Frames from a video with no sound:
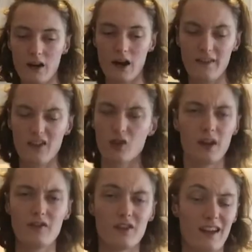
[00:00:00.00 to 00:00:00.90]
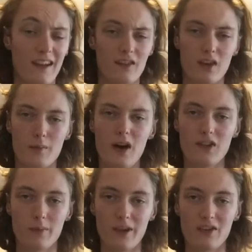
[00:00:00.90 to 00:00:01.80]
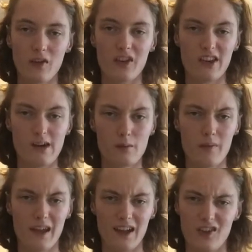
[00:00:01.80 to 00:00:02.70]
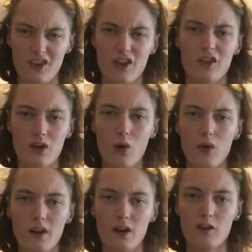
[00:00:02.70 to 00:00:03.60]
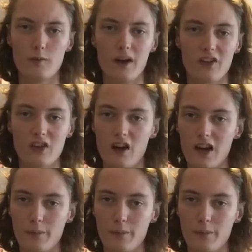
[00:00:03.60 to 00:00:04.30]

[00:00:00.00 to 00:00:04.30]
And that's not even getting to the masterpiece on this album that is The Corner of My Sky.